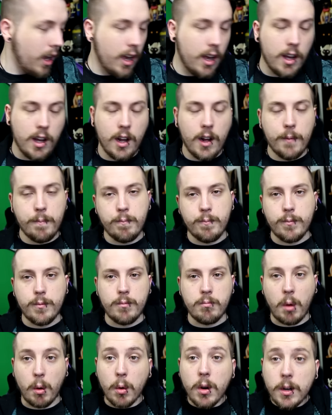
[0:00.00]

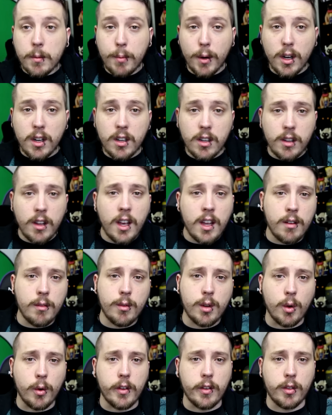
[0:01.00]
my workbook
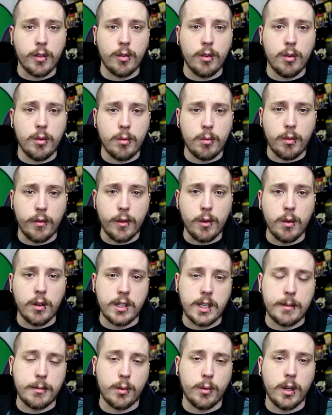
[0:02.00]
and going through and reviewing
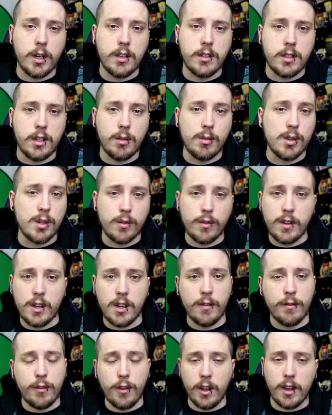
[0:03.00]
chapter 1 and 2 and just
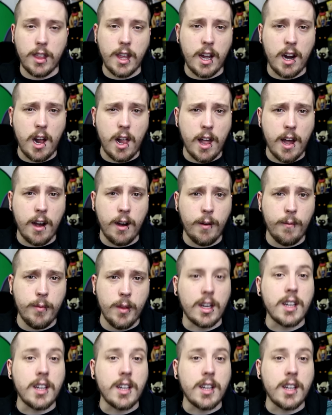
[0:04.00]
filling that all out.